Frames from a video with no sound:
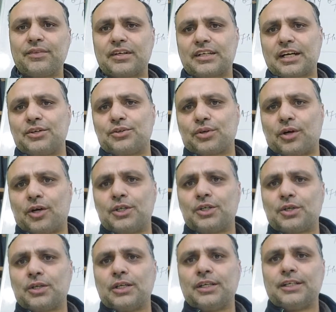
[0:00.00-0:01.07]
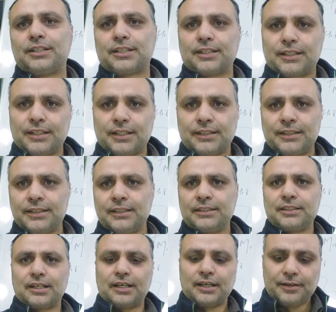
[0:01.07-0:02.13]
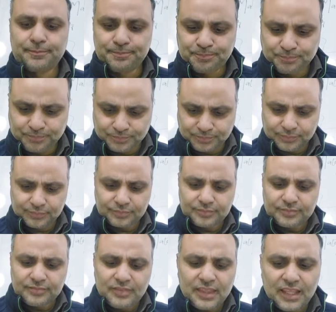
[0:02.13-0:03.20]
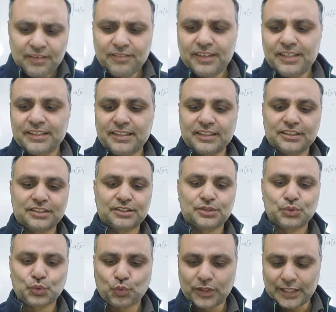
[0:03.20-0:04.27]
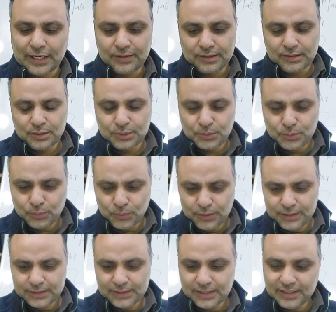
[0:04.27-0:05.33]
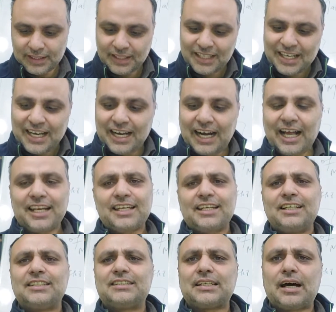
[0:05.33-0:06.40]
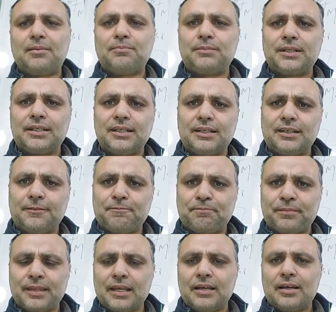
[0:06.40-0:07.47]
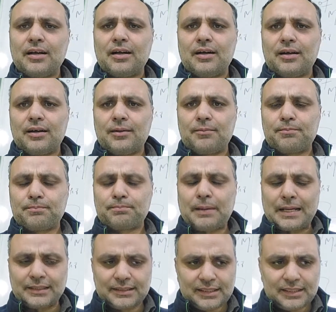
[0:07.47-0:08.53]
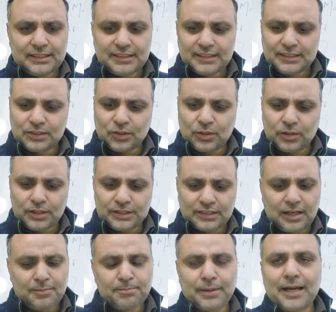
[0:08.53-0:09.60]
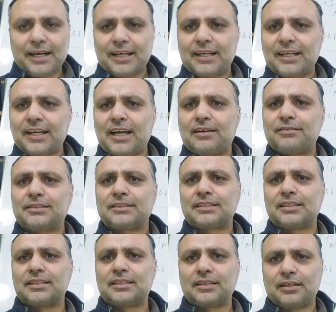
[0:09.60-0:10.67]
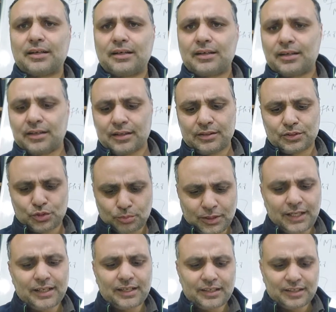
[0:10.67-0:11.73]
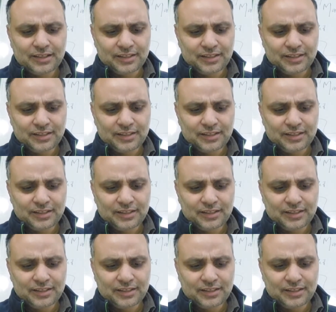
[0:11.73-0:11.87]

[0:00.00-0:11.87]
tried to articulate these very things. So what I'll do is I'll read some passages or some paragraphs to my